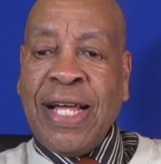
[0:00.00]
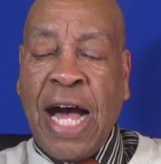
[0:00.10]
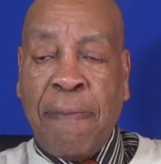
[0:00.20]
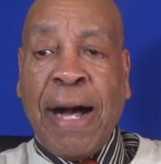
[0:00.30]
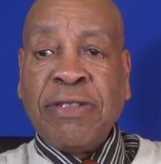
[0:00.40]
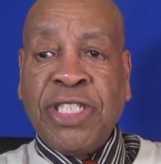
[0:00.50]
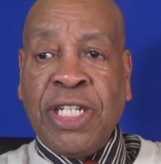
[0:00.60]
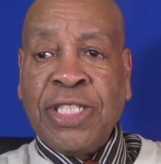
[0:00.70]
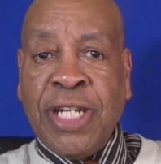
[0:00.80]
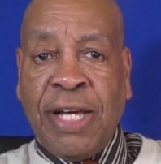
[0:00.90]
about
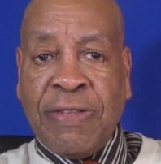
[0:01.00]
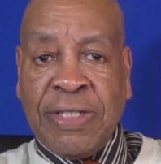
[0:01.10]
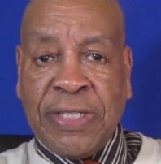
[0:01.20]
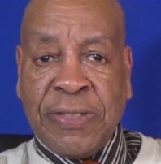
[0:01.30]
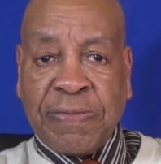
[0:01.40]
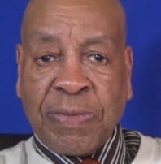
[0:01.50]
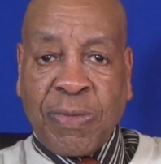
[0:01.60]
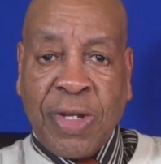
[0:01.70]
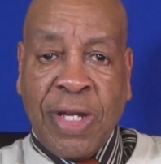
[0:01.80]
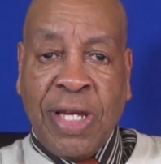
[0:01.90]
judging others.
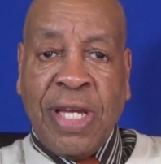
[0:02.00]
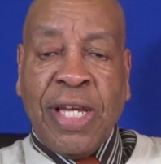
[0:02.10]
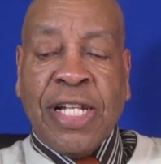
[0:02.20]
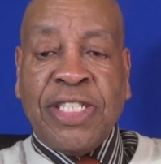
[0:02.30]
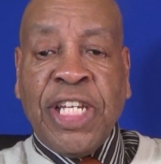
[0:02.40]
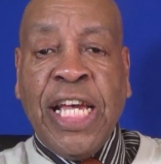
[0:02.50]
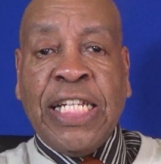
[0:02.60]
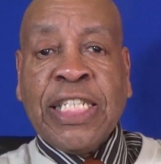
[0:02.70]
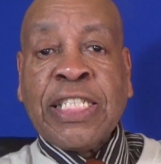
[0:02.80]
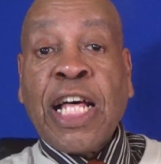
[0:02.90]

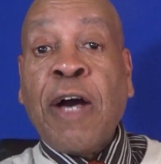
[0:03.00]
Jesus